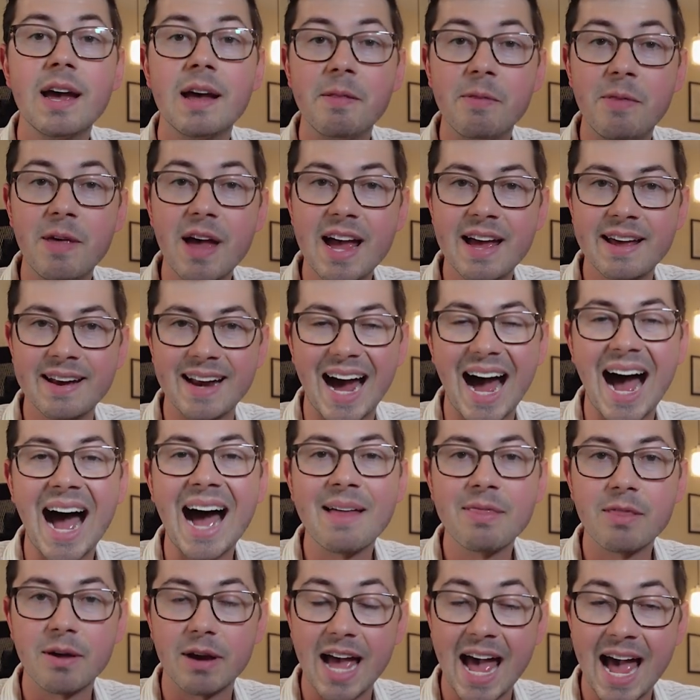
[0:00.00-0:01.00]
Then
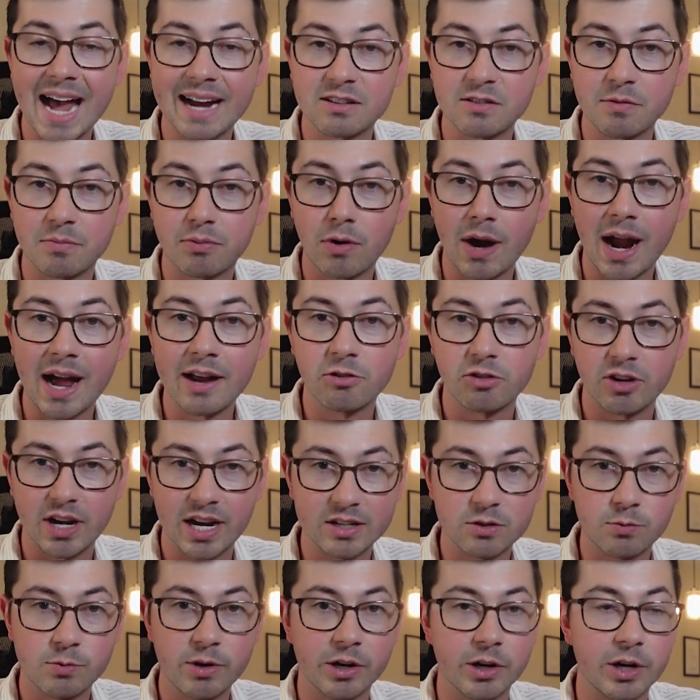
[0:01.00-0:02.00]
on the active
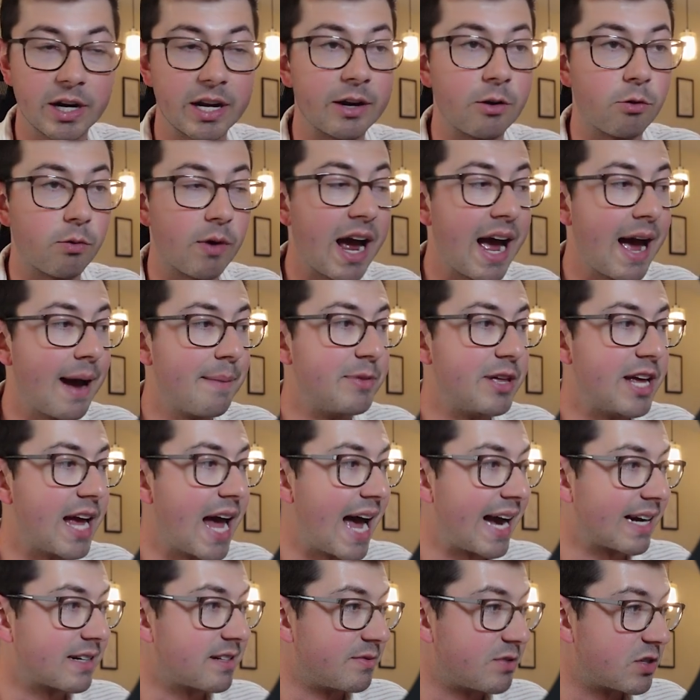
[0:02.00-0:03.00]
project, we are going to grab the
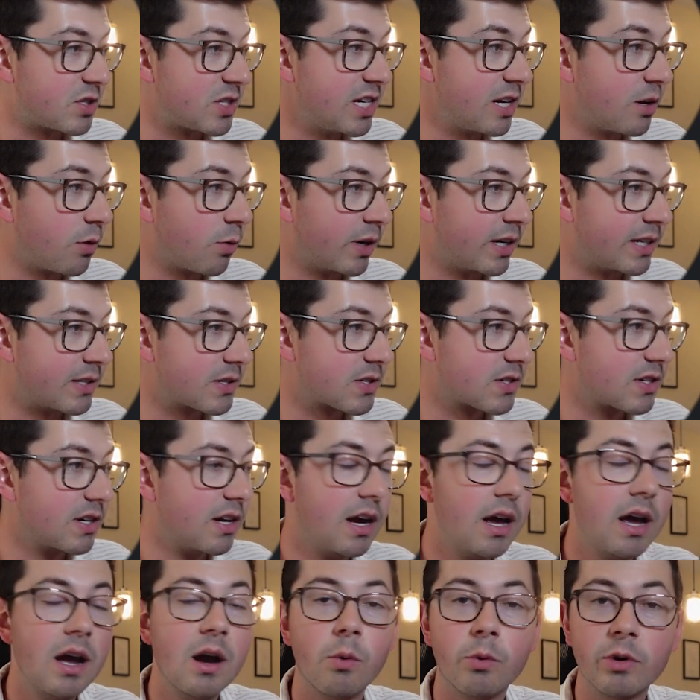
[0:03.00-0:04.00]
active
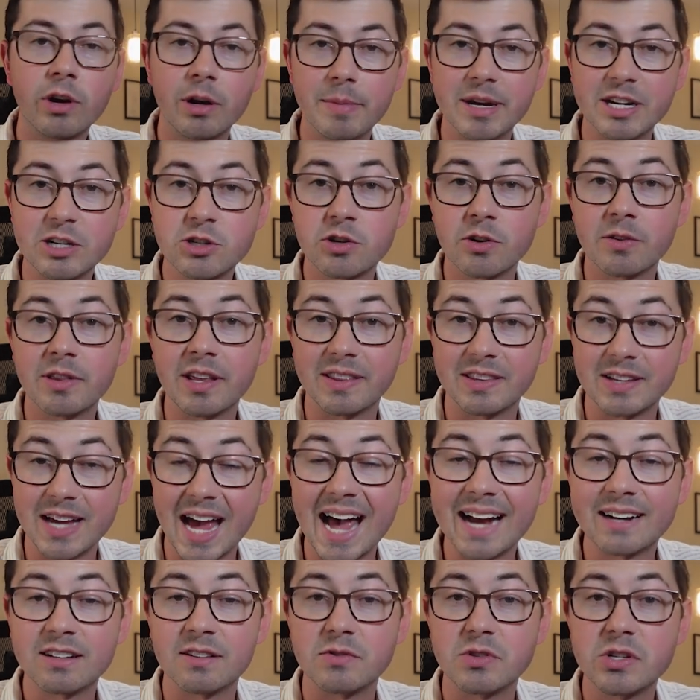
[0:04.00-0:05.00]
sequence. We're going to make sure that the
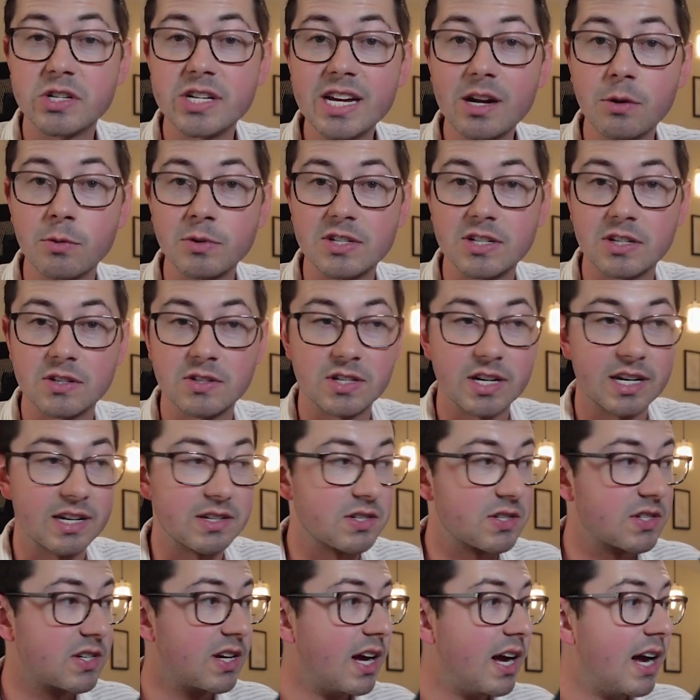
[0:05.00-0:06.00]
active sequence
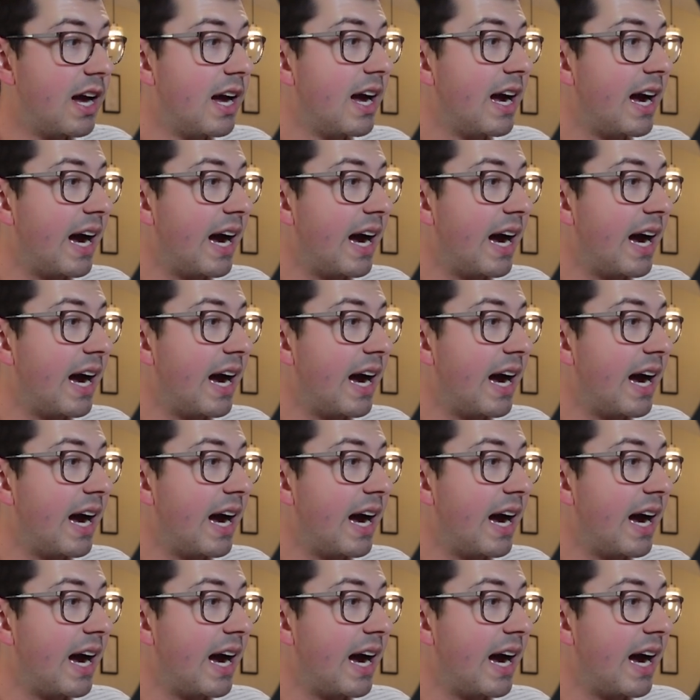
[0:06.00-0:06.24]
exists.